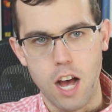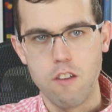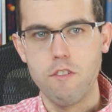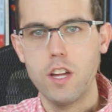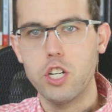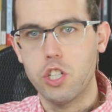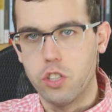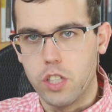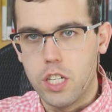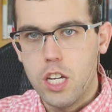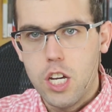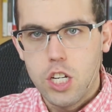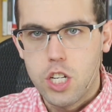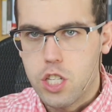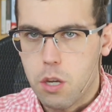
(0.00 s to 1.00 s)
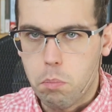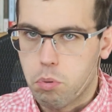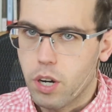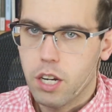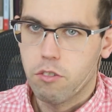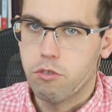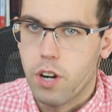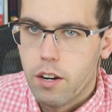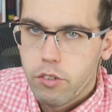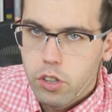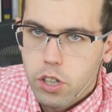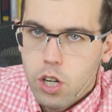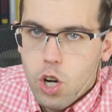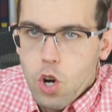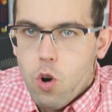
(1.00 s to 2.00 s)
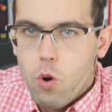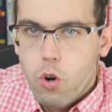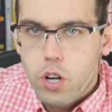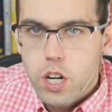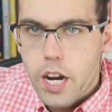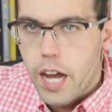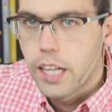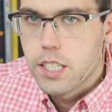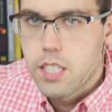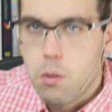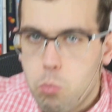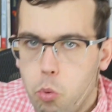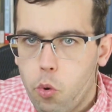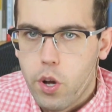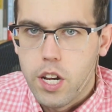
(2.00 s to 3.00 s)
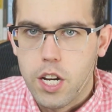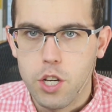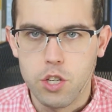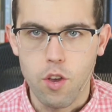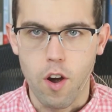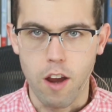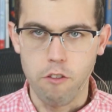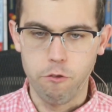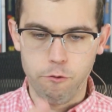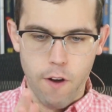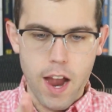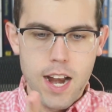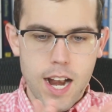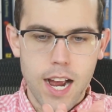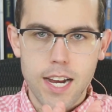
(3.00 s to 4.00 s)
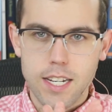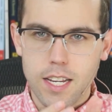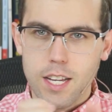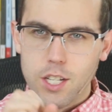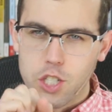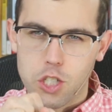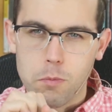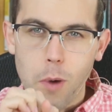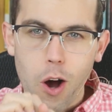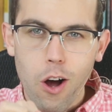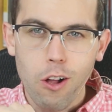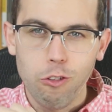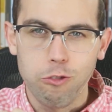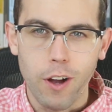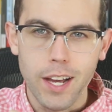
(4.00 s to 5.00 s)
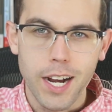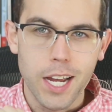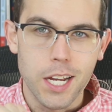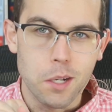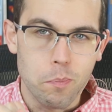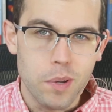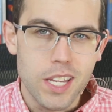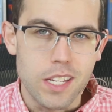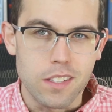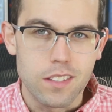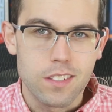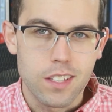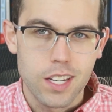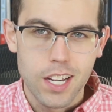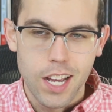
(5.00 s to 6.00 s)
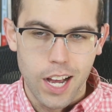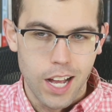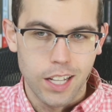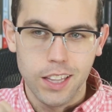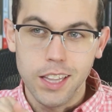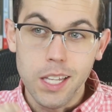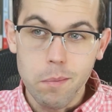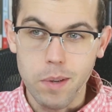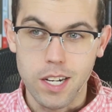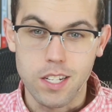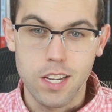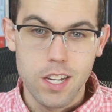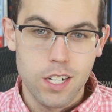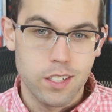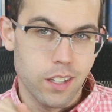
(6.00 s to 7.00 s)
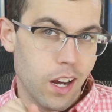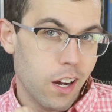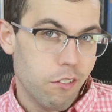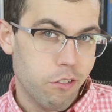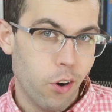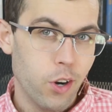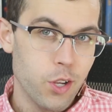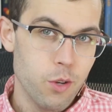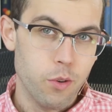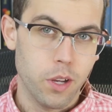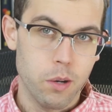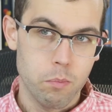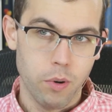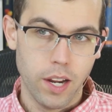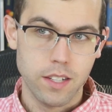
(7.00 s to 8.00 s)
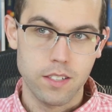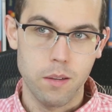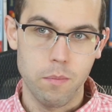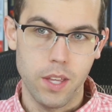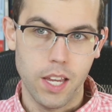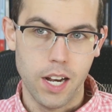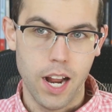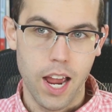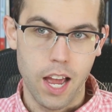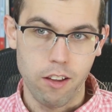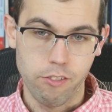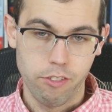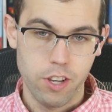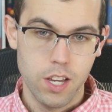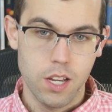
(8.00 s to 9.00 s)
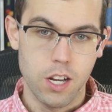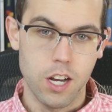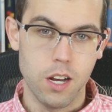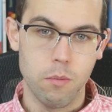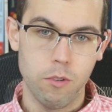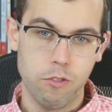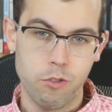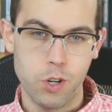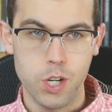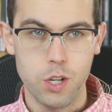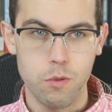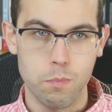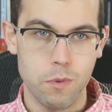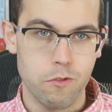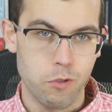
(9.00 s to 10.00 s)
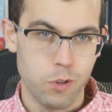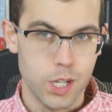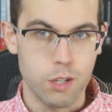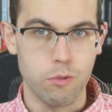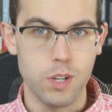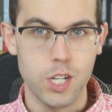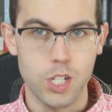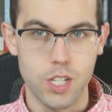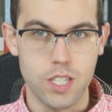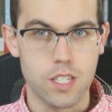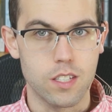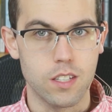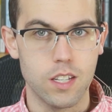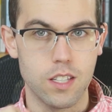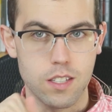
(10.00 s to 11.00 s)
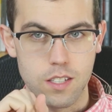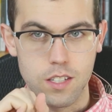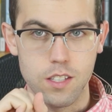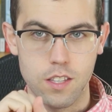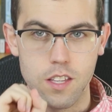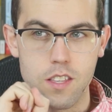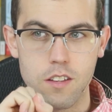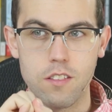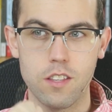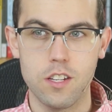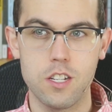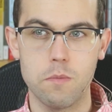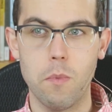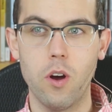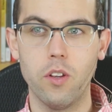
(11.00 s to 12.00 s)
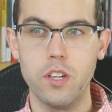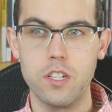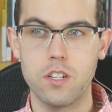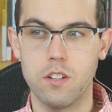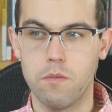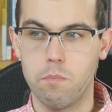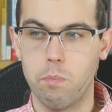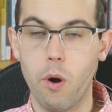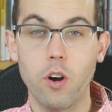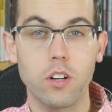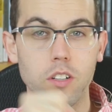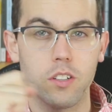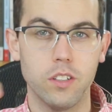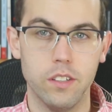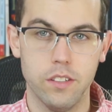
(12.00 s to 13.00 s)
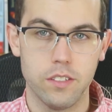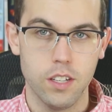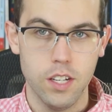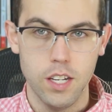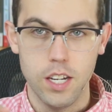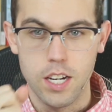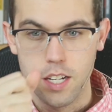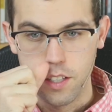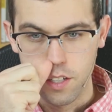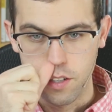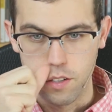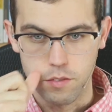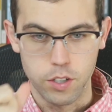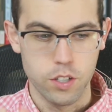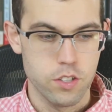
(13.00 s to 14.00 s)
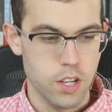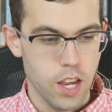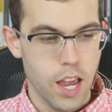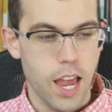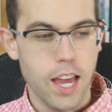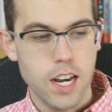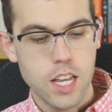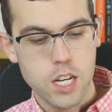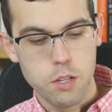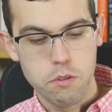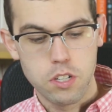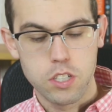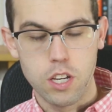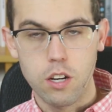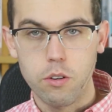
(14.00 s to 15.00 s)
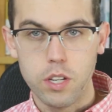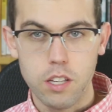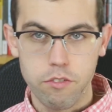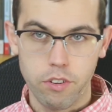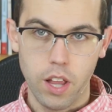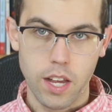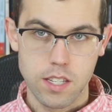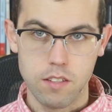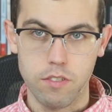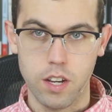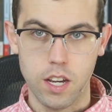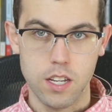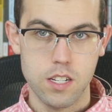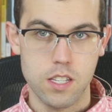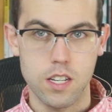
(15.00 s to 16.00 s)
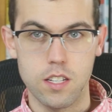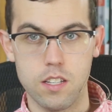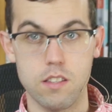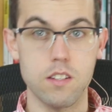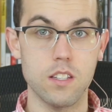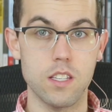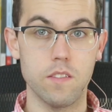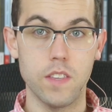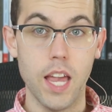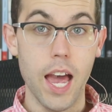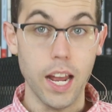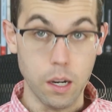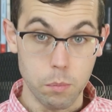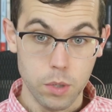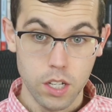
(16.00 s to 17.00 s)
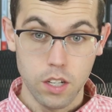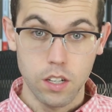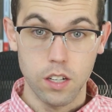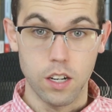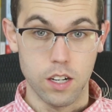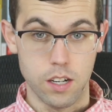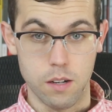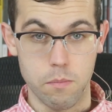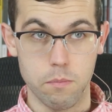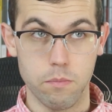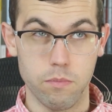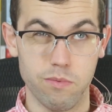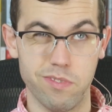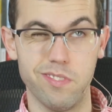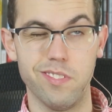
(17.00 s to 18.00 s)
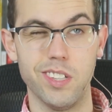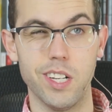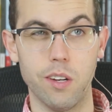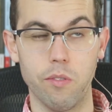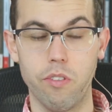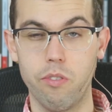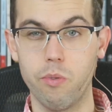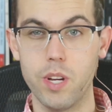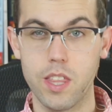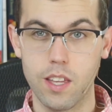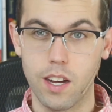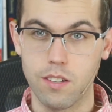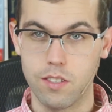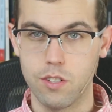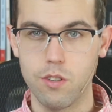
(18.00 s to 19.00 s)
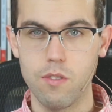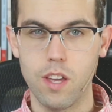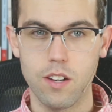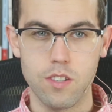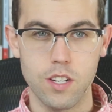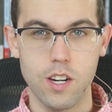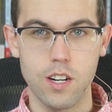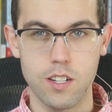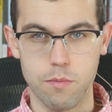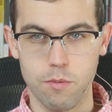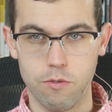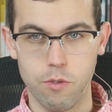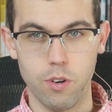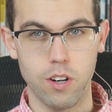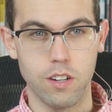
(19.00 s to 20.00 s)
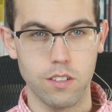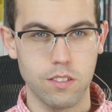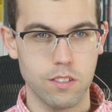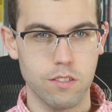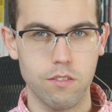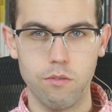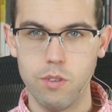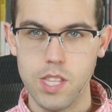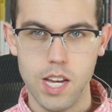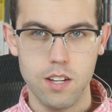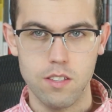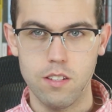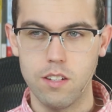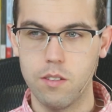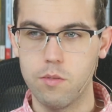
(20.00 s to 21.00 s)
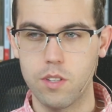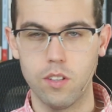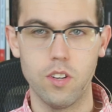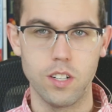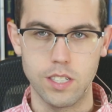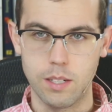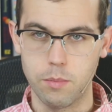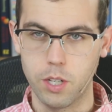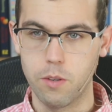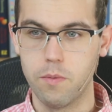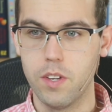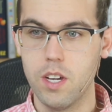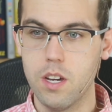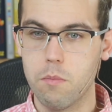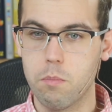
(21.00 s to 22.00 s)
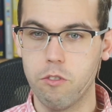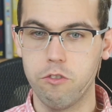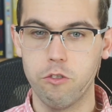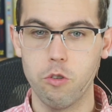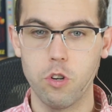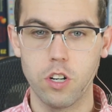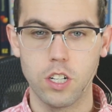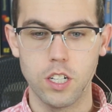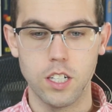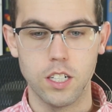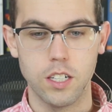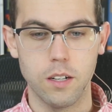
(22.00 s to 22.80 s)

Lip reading: Eventually, does it break forever, or at some point is there a finite piece, a limit to how far you can break something in half before you reach the smallest particles in the universe? And in doing so, he philosophized the existence of the atom. 2,000 years before. 3,000? It was a long time ago. Before